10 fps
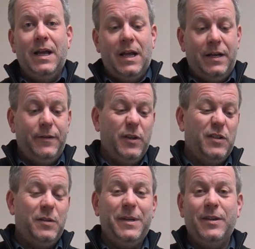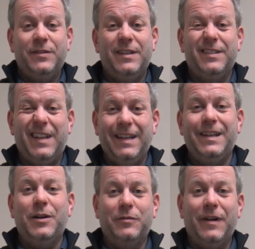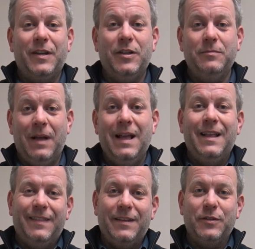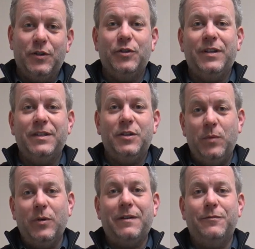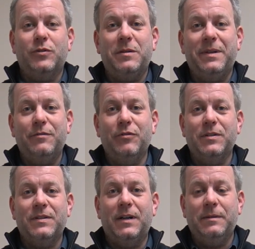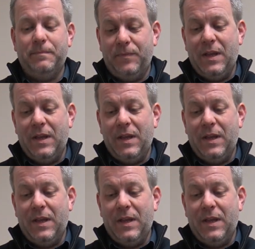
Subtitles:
and if you're going to be using it as a handheld vacuum, then there's a good chance you will get 40-minute runtime.